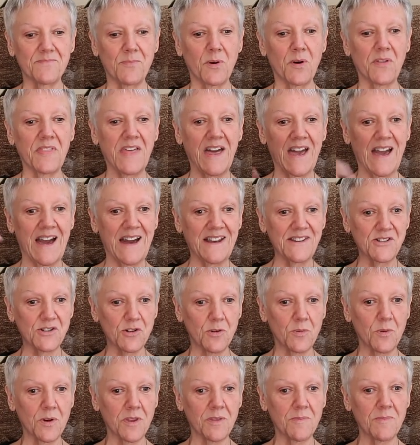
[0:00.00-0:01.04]
put their hand
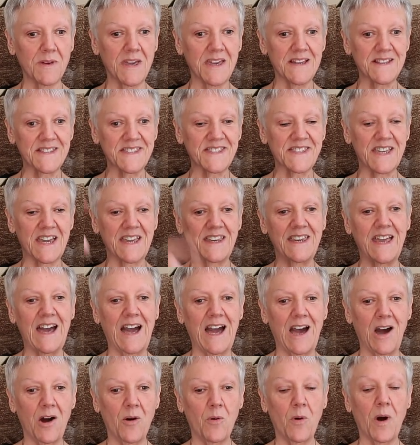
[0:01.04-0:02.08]
up with me and say,
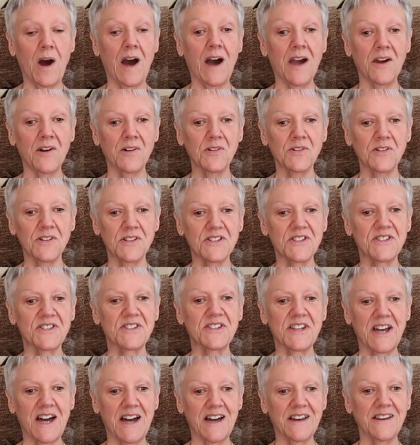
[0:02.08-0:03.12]
Now I
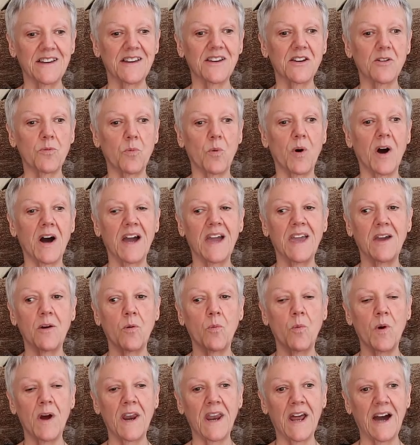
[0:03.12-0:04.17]
understand why
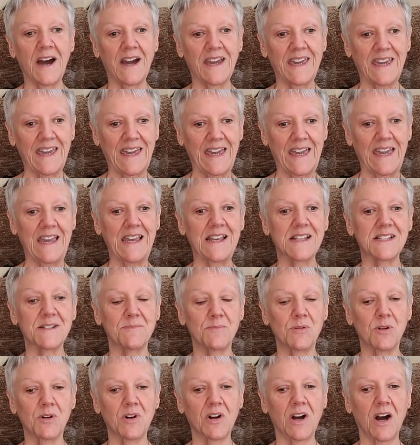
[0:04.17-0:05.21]
when I eat
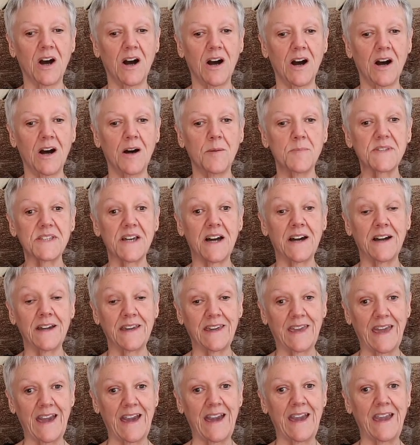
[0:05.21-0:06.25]
more carbs, I
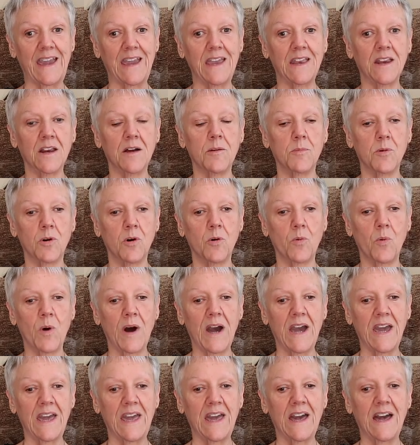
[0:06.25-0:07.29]
gain more
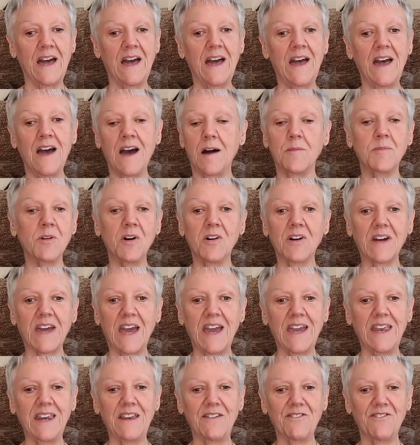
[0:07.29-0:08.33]
weight? I'm not
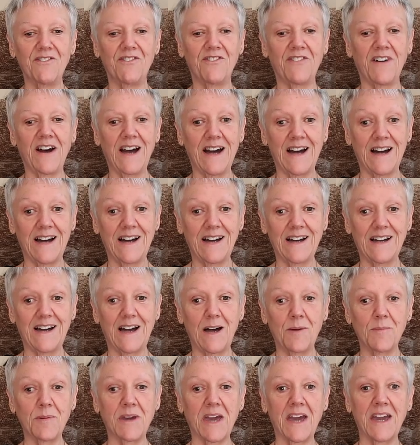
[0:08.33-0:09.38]
gaining fat,
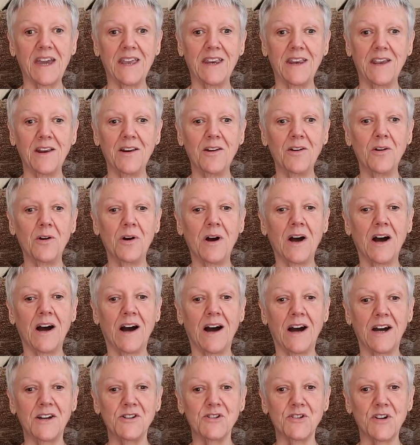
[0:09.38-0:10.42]
I'm gaining
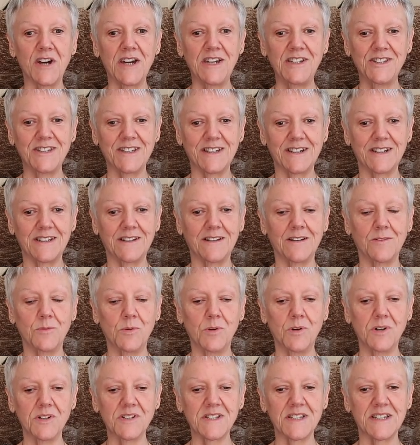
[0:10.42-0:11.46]
hydration,
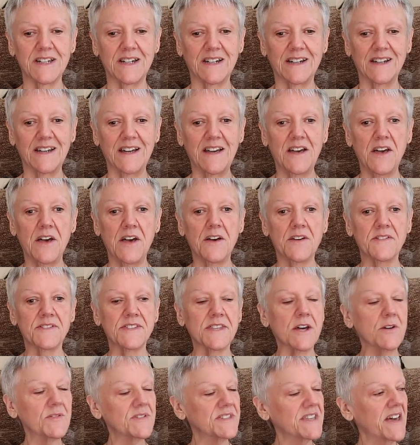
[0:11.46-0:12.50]
water.
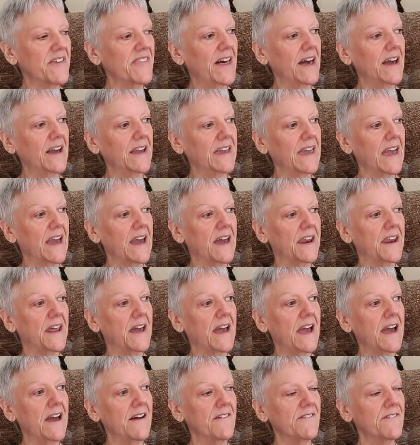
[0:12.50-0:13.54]
So, say that again
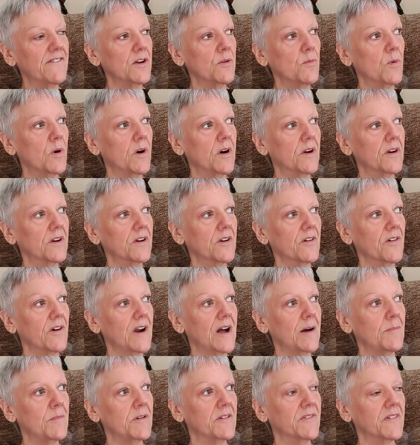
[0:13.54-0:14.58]
every one
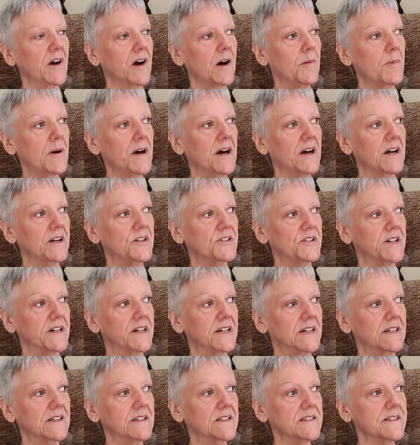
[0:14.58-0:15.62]
gram of
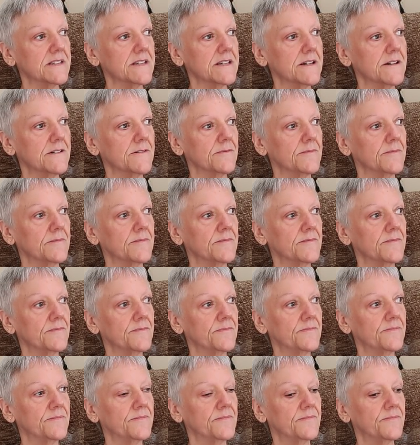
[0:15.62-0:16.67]
carbohydrates requires
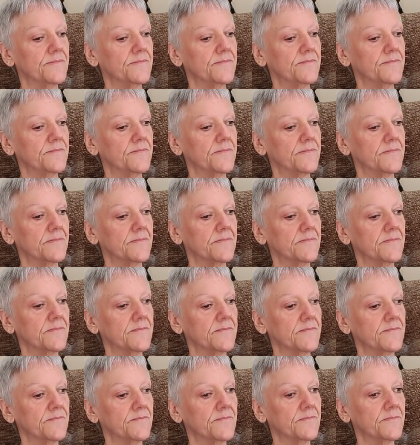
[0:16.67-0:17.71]
three to four grams of
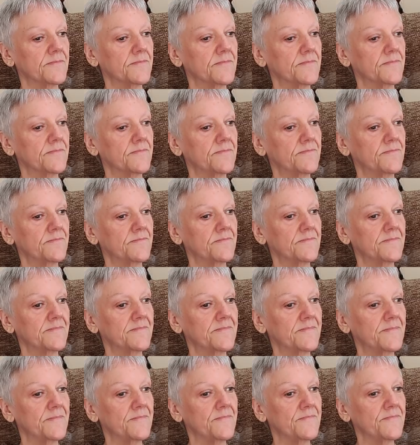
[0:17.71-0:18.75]
water to process
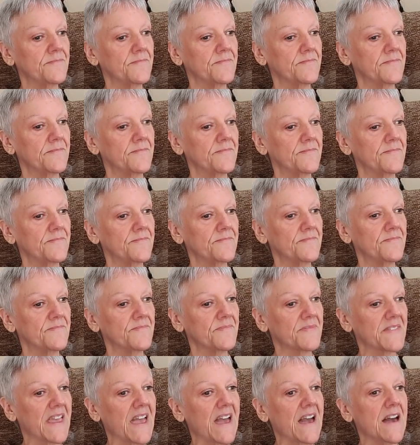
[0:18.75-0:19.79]
and store it.
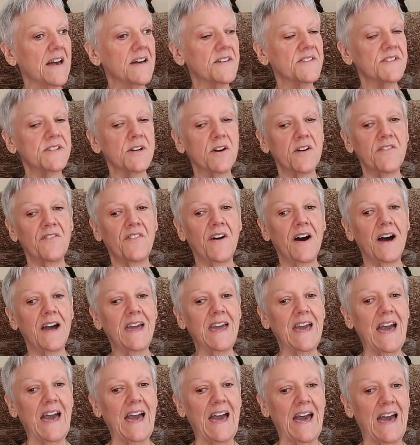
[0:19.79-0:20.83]
So if
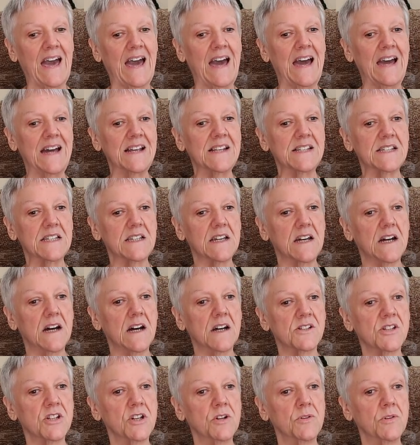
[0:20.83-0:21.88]
I ate a
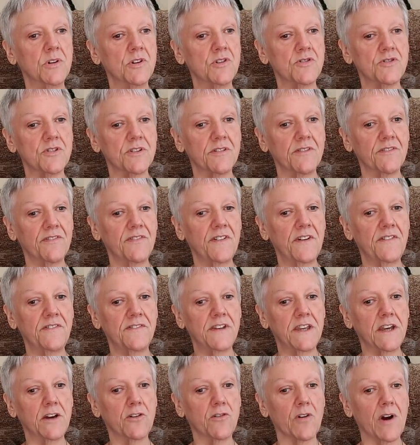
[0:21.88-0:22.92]

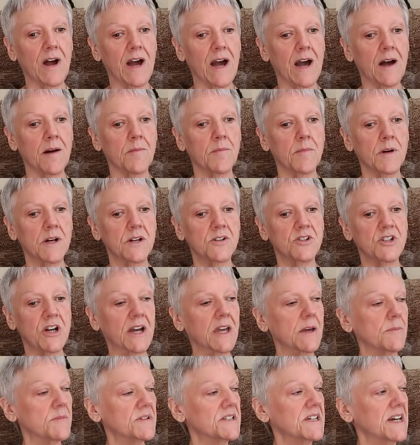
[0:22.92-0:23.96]
250 gram
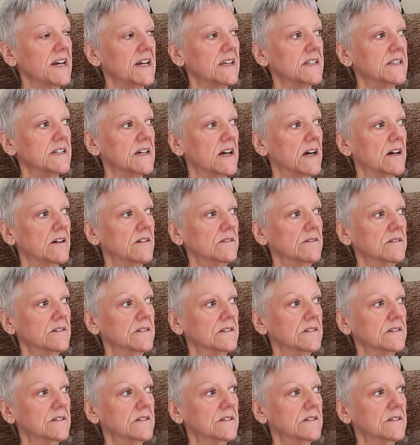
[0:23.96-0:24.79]
jacket potato,